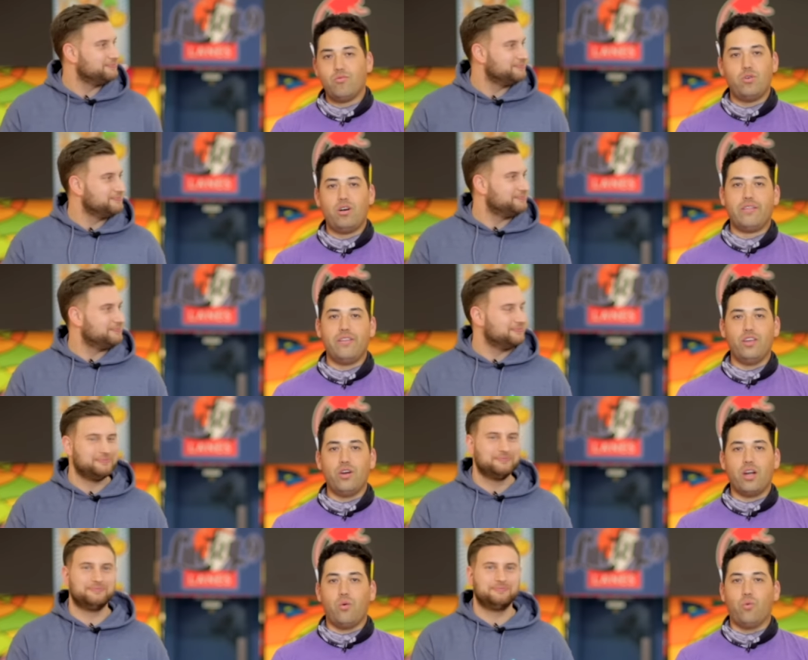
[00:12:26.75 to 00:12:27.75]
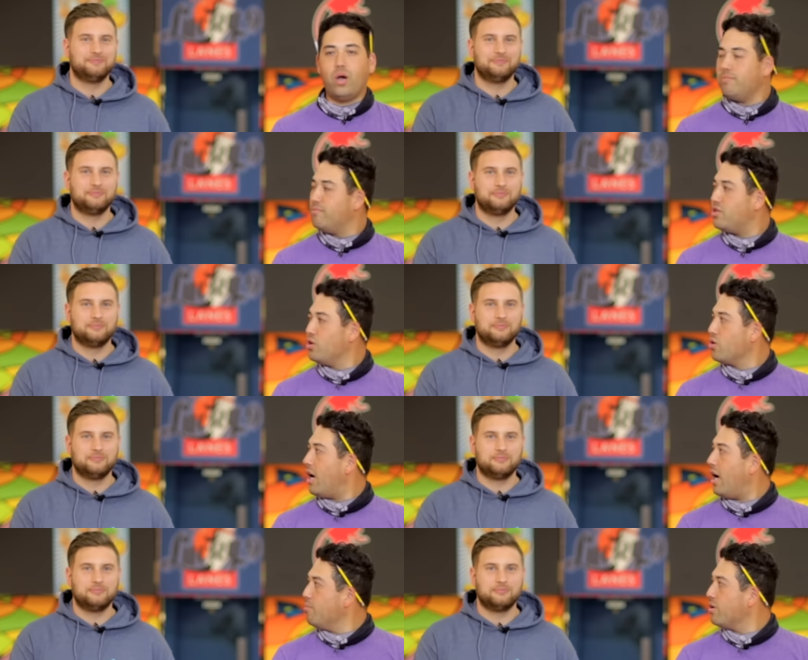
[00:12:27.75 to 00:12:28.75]
Speaker 1: Well, I think you got a web
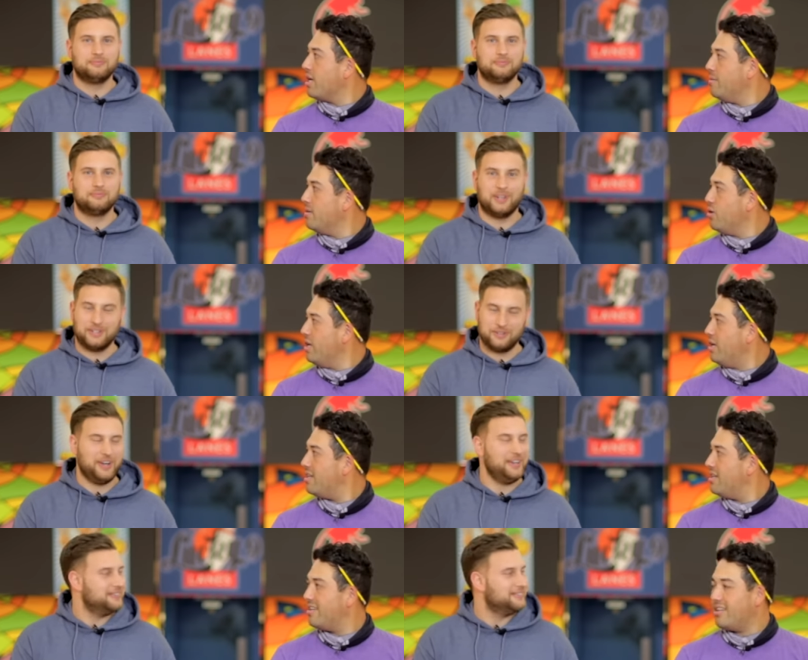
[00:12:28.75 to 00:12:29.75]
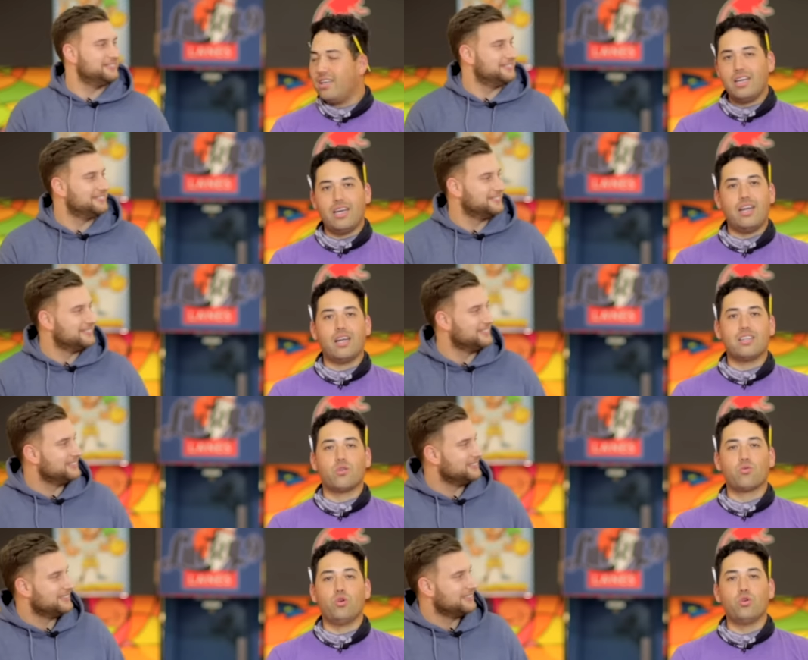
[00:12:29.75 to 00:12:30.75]
tour hybrid coming, don't you? That's right. And I got
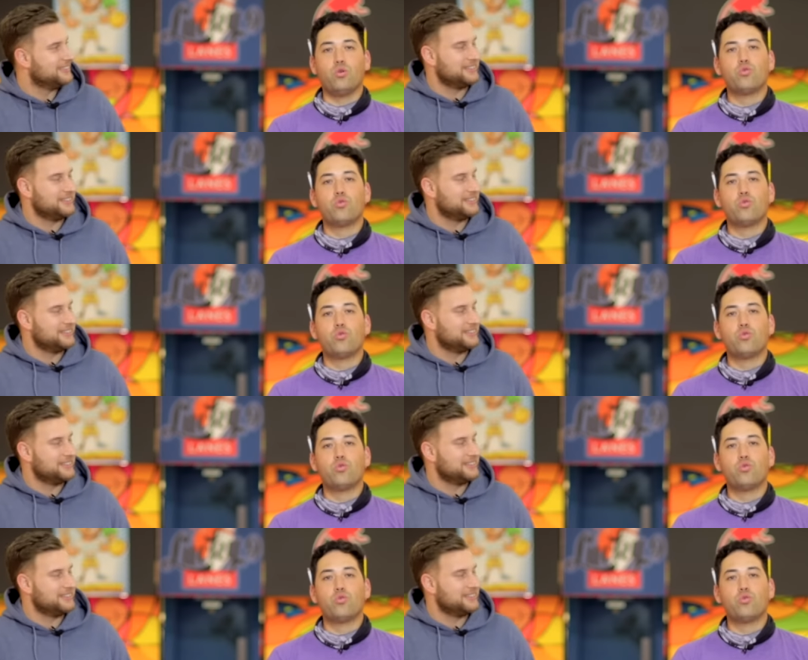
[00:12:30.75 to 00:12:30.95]
the Roto